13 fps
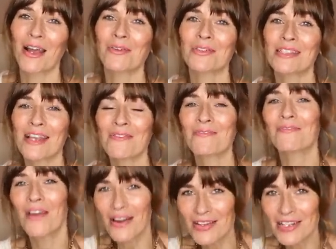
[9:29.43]
I was then
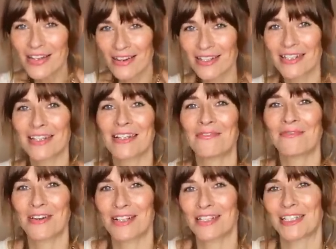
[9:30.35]
very kindly
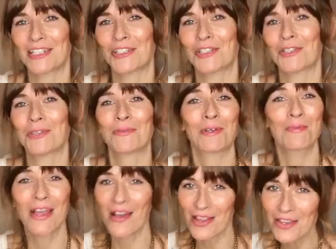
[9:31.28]
invited to one of
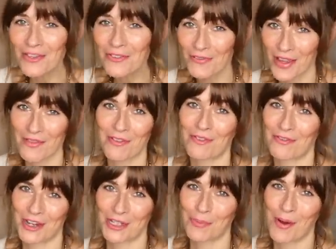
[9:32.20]
my other favourite
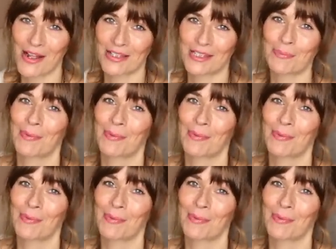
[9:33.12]
French brands,